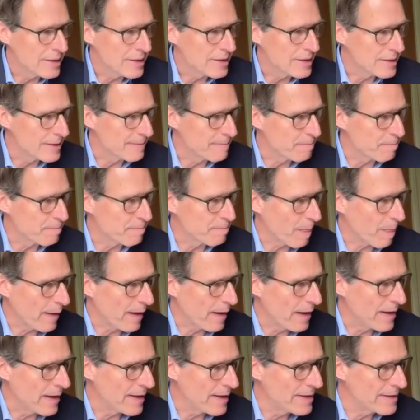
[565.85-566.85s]

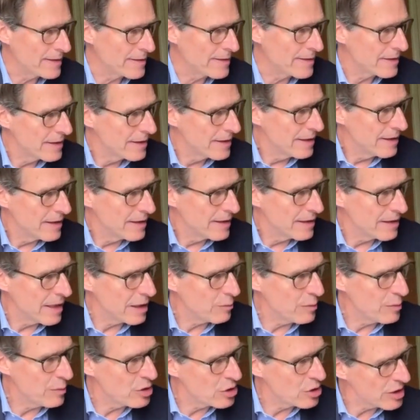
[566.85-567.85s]
And
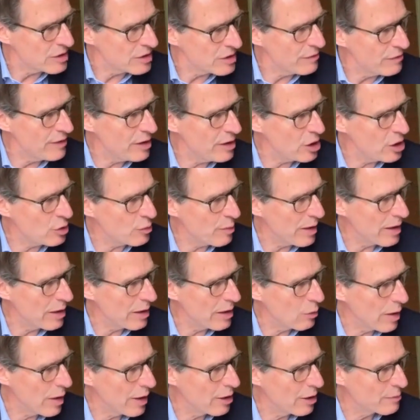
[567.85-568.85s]
let me just finish by
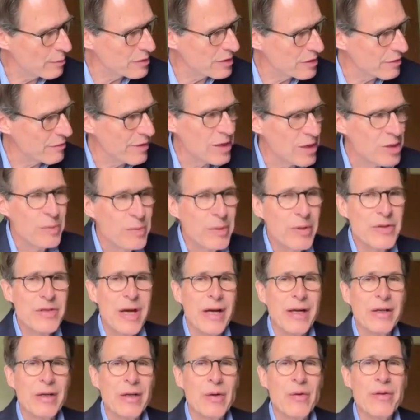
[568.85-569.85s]
one observation, because
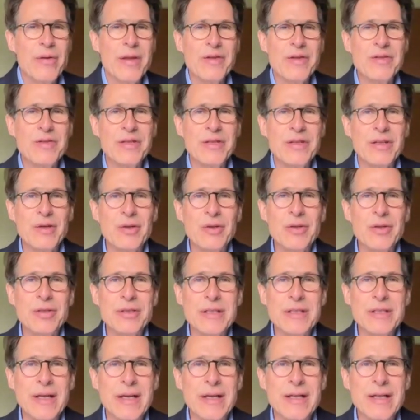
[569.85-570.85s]
I know that
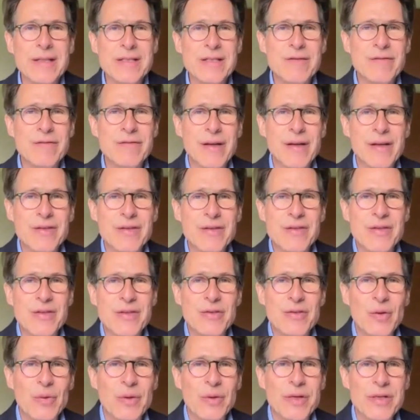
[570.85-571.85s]
security and defense
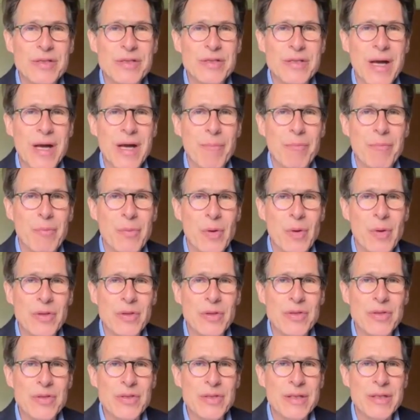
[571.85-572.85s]
is always
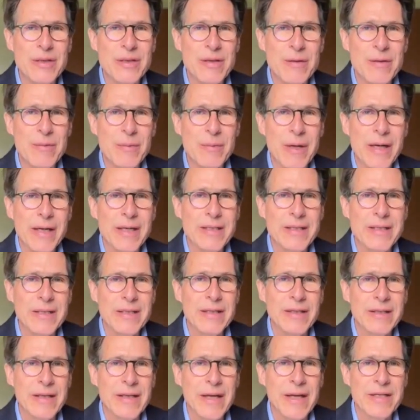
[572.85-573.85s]
upmost in the mind,
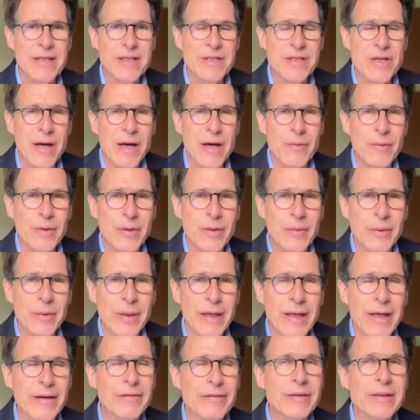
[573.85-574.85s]
and at a time when we
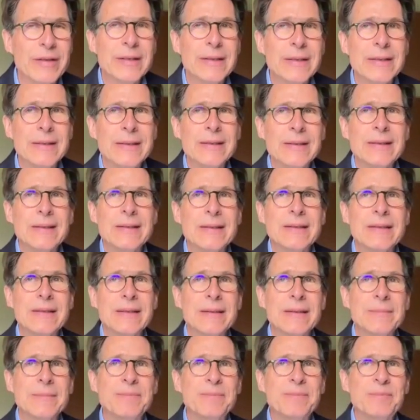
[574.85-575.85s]
have
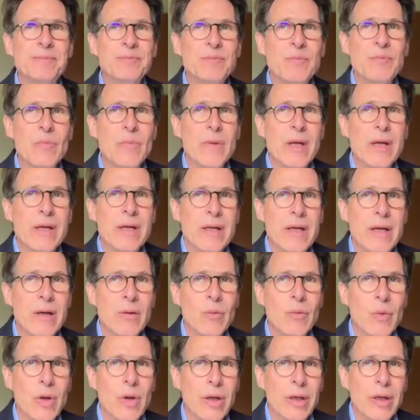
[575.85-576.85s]
a
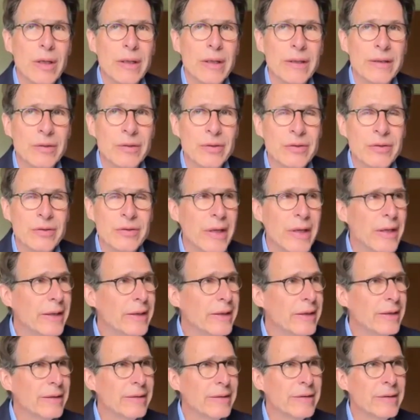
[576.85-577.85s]
war in
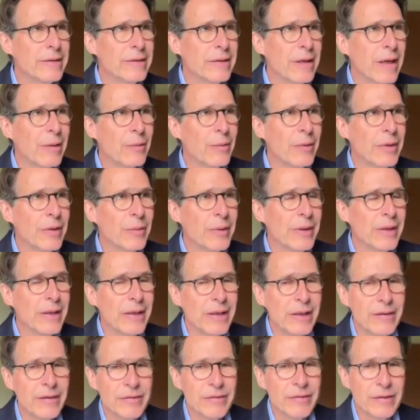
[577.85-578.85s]
Ukraine, at the time when we
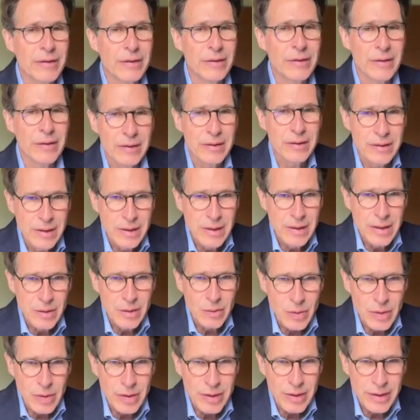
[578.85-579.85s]
have a
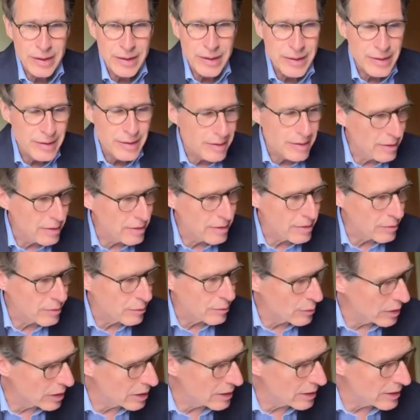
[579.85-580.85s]
war in the
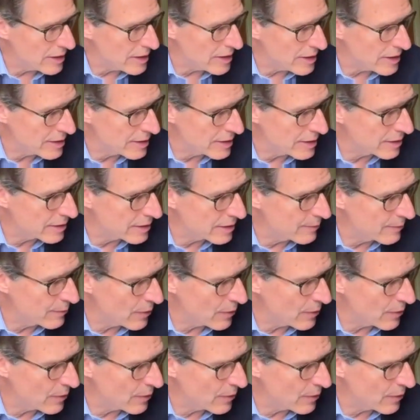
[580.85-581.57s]
Middle East,